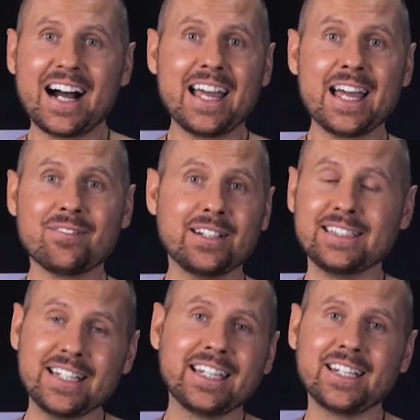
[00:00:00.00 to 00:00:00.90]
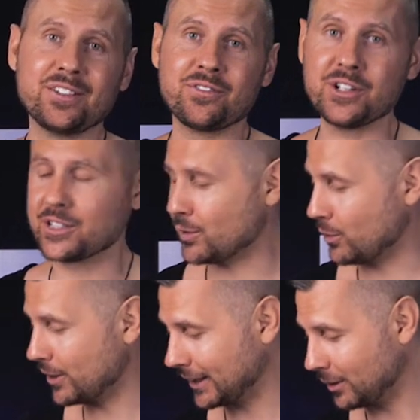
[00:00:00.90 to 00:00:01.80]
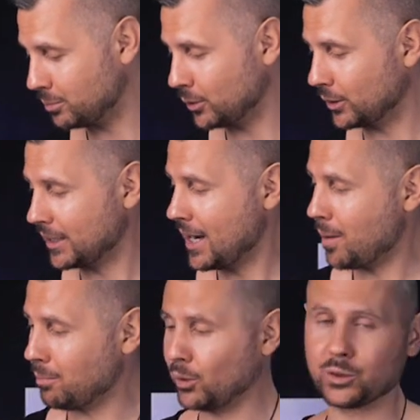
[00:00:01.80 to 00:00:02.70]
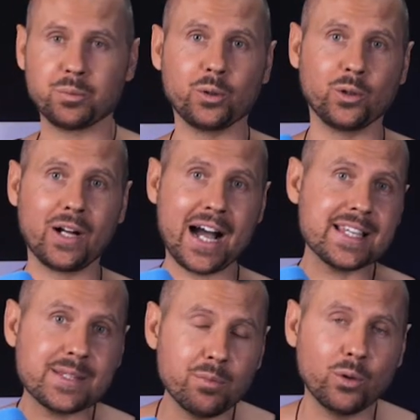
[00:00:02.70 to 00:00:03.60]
I have a dedicated freezer where I can put multiple ice